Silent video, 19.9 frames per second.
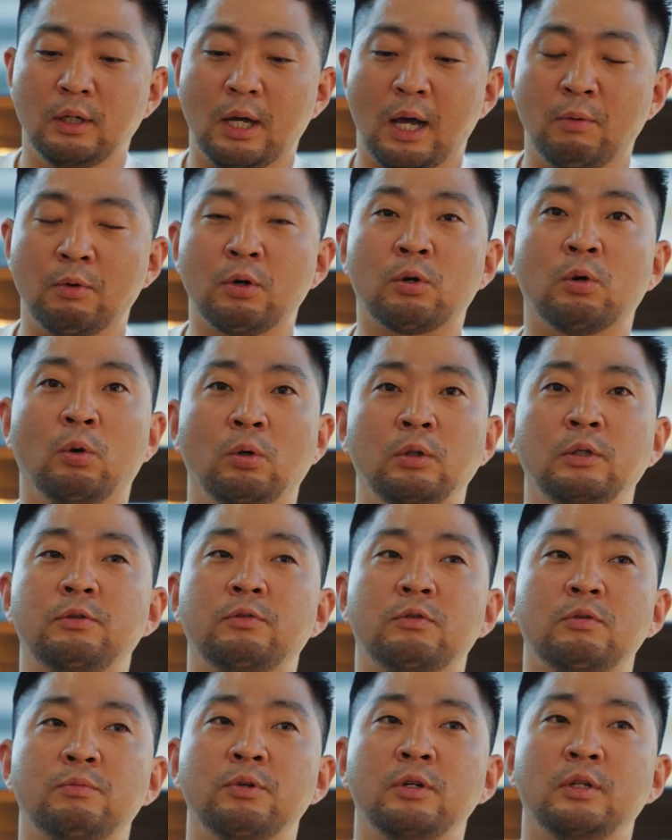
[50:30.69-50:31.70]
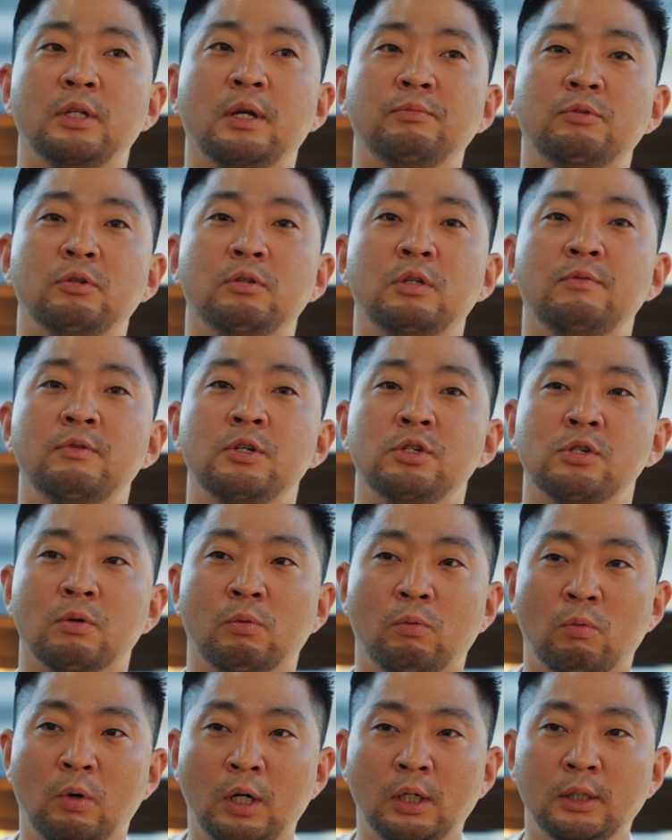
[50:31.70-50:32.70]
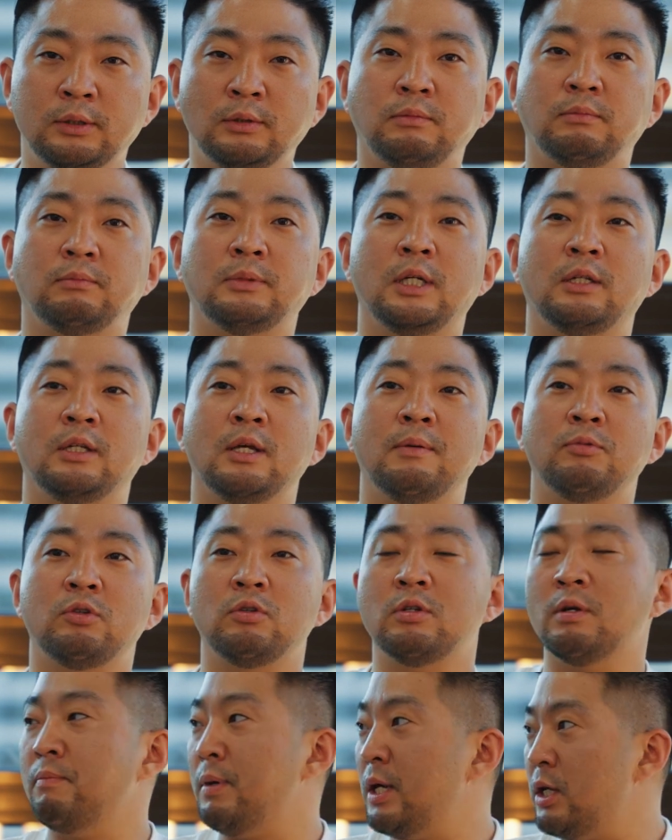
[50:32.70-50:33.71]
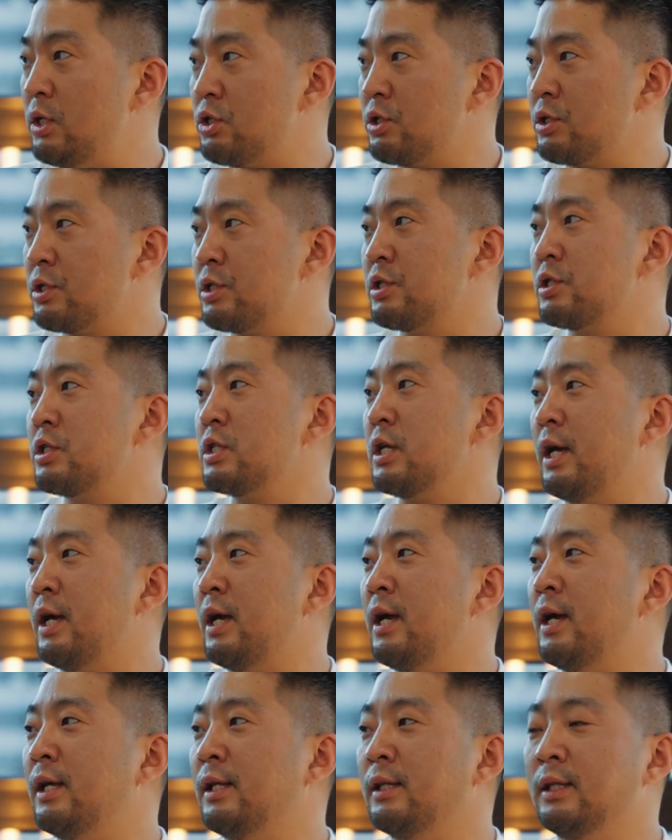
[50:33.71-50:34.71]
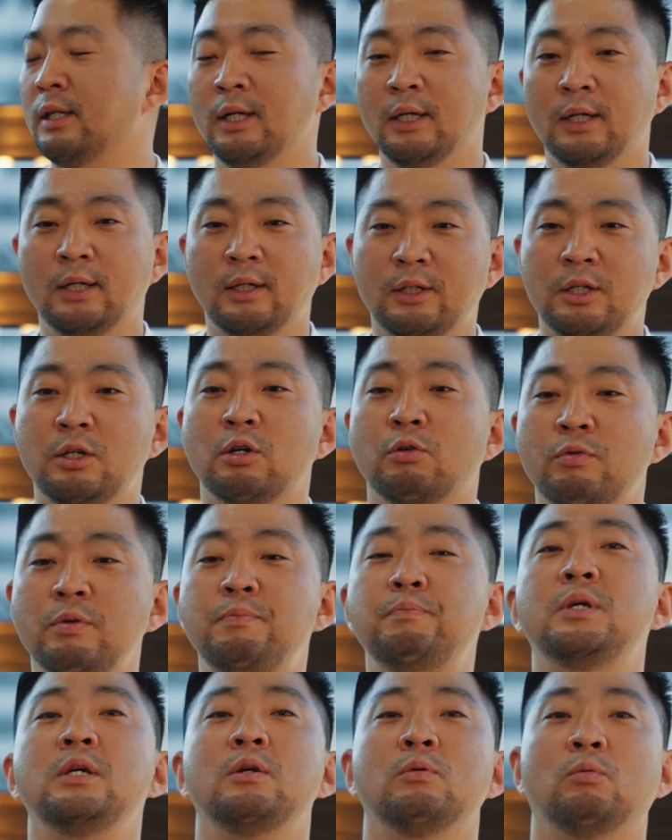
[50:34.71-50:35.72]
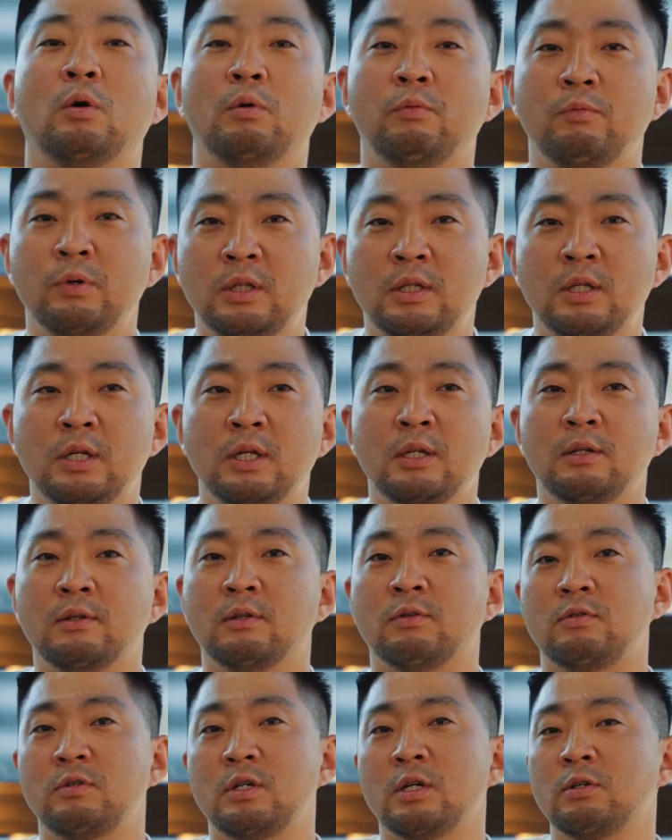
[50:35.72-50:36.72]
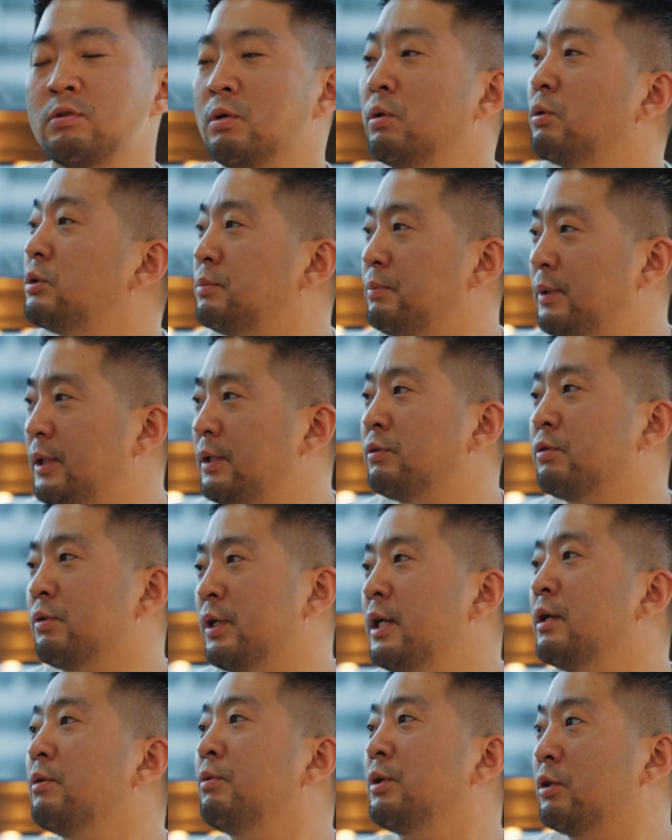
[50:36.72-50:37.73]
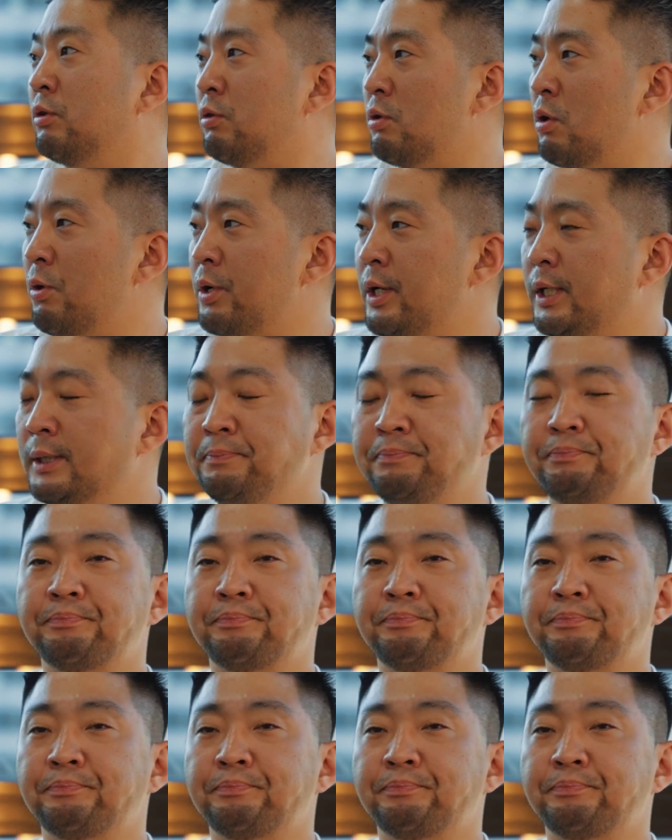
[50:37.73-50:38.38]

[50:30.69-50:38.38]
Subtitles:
Our goal is to bring them to Division 1, make them to the majors, and, you know, repeat what we did in the CSGO space, right, with the Dota.